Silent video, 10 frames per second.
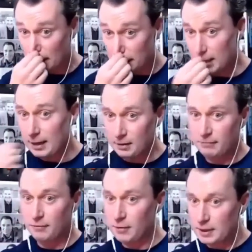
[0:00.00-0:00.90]
Then I could
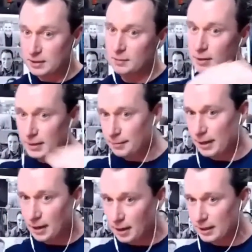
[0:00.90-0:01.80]
focus on building my
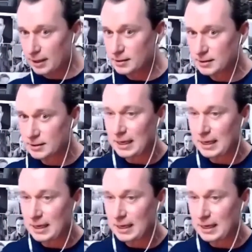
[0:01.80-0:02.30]
audience.